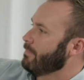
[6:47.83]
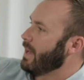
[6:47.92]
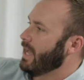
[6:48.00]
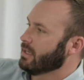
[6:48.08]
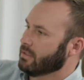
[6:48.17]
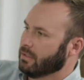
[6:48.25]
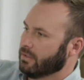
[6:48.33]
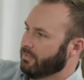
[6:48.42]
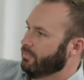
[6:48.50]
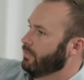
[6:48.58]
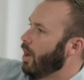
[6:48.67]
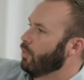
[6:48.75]
So
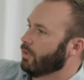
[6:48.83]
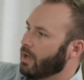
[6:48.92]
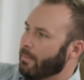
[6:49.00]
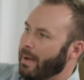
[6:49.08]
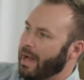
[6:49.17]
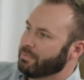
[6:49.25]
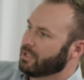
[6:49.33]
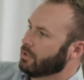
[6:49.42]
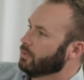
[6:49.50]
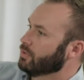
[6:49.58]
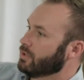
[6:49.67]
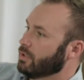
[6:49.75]
here's your new role, and you're
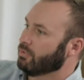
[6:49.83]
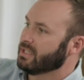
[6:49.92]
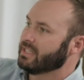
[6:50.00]
going to do it.